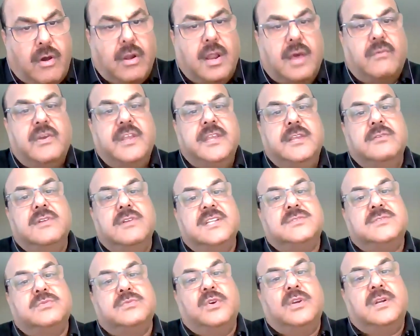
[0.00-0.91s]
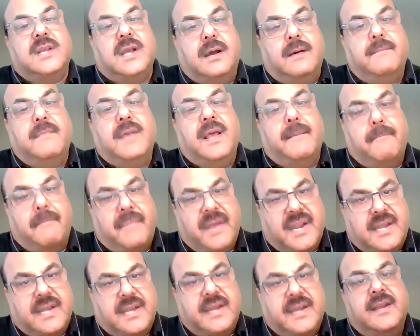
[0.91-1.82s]
All our units would come
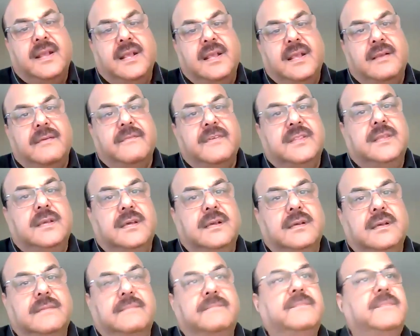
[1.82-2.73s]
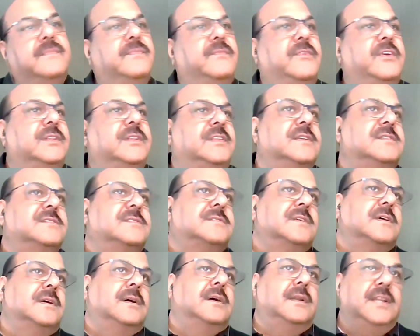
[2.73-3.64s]
embedded with
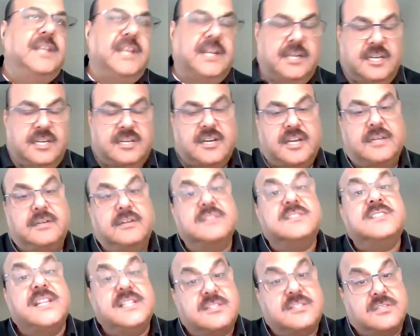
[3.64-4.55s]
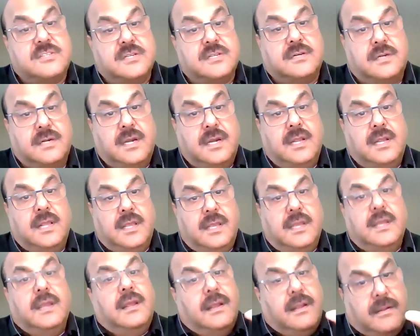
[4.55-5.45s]
this leak detector sensor
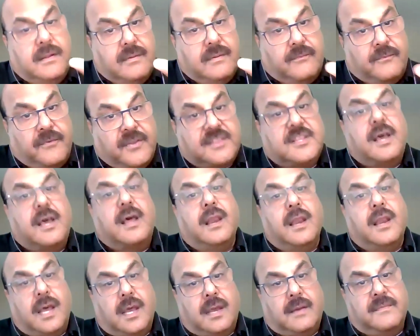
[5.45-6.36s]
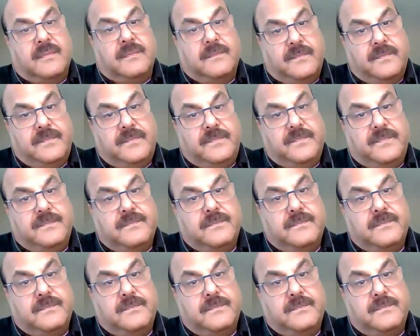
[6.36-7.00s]
with the alarm.